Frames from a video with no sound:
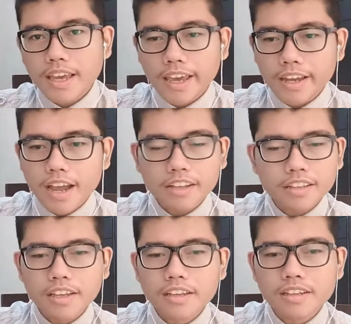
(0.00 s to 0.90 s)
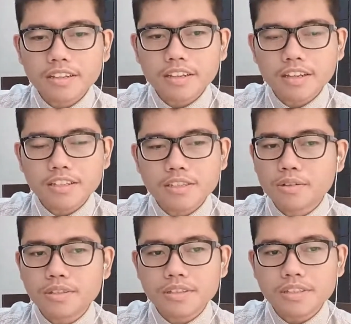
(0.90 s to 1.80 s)
And I think it's
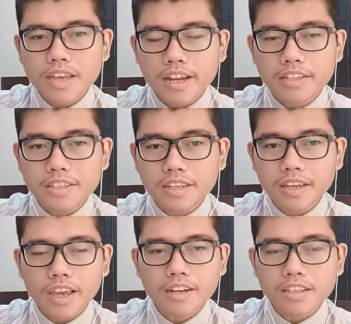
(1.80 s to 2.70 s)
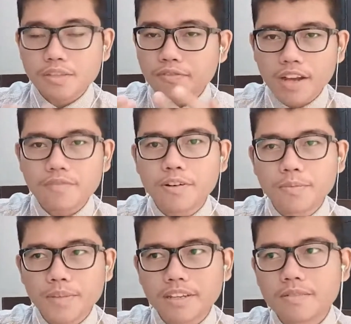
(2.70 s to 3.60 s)
so challenging and it's fun for me.